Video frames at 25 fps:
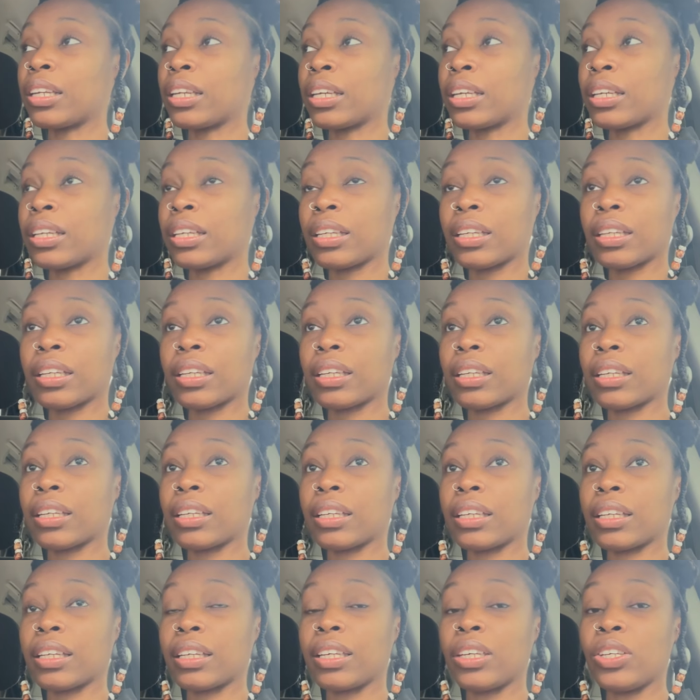Look,
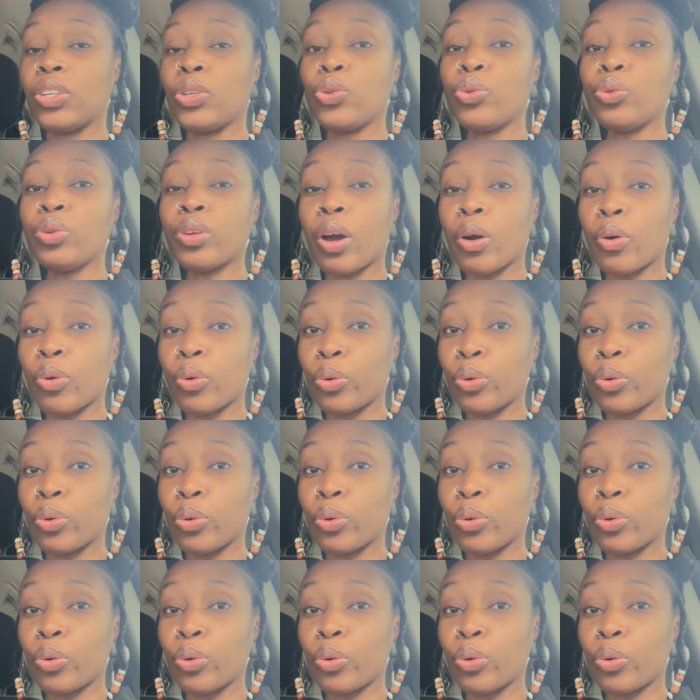you know